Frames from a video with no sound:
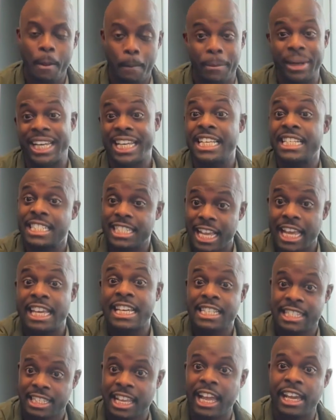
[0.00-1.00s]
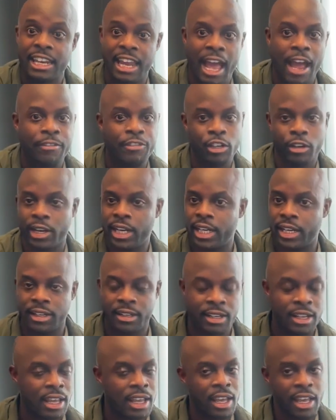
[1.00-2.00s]
but he stayed after it,
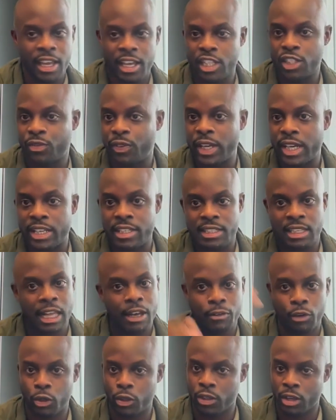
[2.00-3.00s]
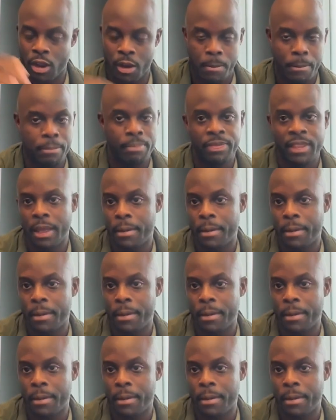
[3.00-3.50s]
and his fitness levels are